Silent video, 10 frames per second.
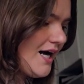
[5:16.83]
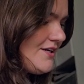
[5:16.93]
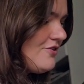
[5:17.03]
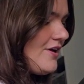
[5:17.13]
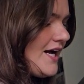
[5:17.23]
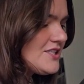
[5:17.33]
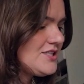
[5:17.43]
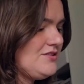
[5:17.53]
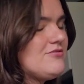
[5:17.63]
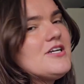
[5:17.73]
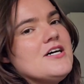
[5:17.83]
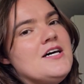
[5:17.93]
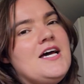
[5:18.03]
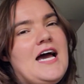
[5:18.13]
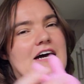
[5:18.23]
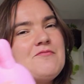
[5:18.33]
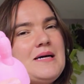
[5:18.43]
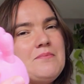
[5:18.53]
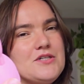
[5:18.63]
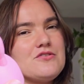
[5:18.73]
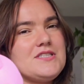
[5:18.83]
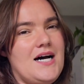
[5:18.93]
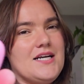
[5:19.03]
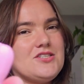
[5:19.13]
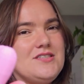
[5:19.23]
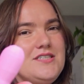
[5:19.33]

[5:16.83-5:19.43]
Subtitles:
I don't actually want to have my milk touch